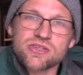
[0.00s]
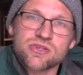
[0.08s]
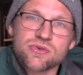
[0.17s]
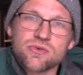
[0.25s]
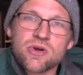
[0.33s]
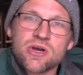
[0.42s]

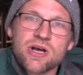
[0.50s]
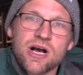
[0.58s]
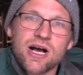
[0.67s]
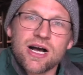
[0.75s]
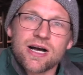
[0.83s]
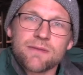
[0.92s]
to
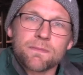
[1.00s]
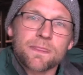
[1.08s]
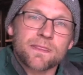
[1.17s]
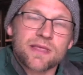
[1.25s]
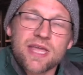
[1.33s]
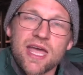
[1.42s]
um,
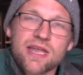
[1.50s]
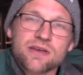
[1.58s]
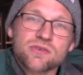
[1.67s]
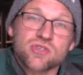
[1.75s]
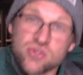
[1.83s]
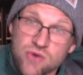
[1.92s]

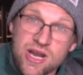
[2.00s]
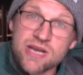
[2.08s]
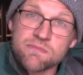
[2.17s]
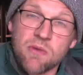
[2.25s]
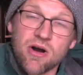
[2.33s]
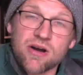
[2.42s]
get
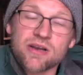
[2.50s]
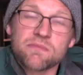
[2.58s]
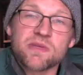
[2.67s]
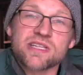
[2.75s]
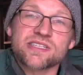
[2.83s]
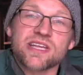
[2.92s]
trademark
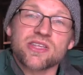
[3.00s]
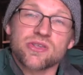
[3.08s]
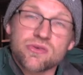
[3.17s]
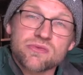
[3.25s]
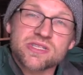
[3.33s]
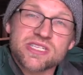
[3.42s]
means that
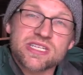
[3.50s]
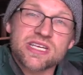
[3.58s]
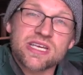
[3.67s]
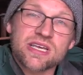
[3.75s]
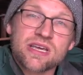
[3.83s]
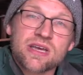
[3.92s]
you
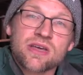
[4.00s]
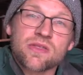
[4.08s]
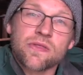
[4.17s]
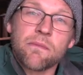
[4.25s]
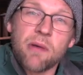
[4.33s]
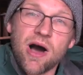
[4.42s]
see
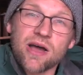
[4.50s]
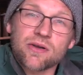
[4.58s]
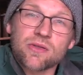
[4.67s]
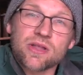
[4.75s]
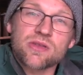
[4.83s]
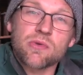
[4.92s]
the
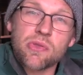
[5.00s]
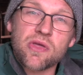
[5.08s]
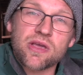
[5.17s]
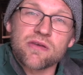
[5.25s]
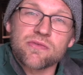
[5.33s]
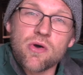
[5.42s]
bottle and you
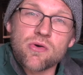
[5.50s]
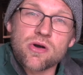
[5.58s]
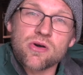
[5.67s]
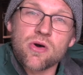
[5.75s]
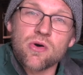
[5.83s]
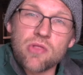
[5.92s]
think of
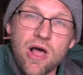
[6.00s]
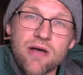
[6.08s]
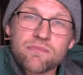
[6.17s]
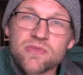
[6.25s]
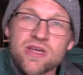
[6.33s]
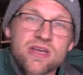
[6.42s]
Coca-Cola.
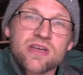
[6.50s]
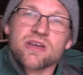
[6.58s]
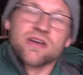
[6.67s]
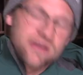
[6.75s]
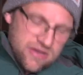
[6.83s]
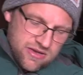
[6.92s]

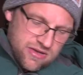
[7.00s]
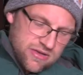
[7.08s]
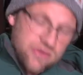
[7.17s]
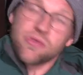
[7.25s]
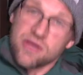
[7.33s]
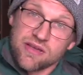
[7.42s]

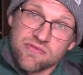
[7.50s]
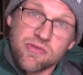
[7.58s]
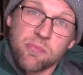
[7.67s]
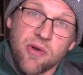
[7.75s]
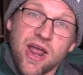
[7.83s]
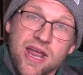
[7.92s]
You think of
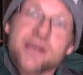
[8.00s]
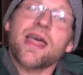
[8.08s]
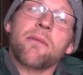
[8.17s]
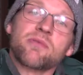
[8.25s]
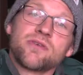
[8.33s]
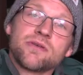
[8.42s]
the brand
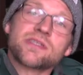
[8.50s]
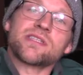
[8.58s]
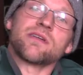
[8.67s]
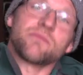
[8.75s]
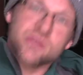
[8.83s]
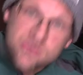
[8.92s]
that
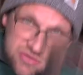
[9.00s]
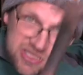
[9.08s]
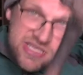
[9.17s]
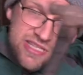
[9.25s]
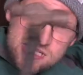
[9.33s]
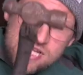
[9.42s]
produces them. You
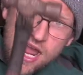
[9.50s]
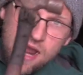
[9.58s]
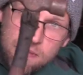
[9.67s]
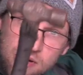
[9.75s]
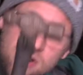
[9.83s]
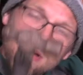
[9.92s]
see this
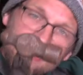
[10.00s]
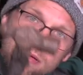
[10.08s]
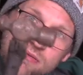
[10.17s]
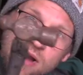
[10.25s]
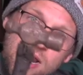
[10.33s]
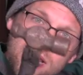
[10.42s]
hammer,
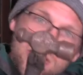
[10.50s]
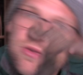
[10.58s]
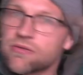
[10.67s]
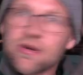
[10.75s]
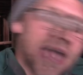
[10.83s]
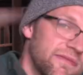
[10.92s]
right?
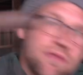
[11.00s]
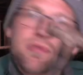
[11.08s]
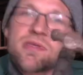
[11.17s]
You don't have to